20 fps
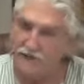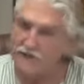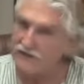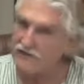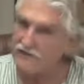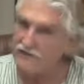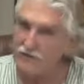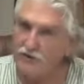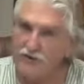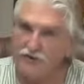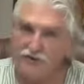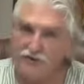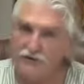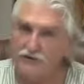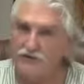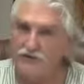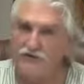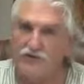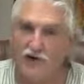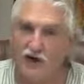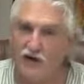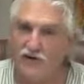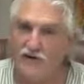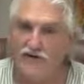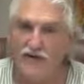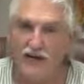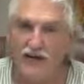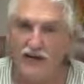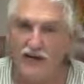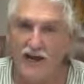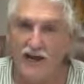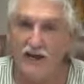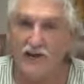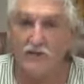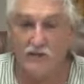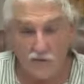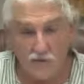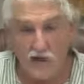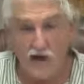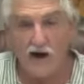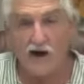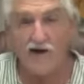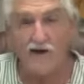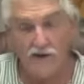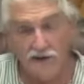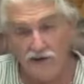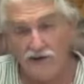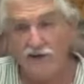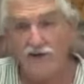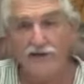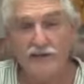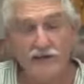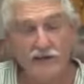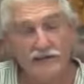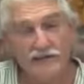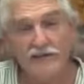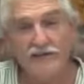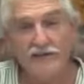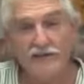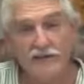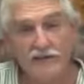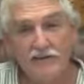and as push you as far as I can while you're doing it.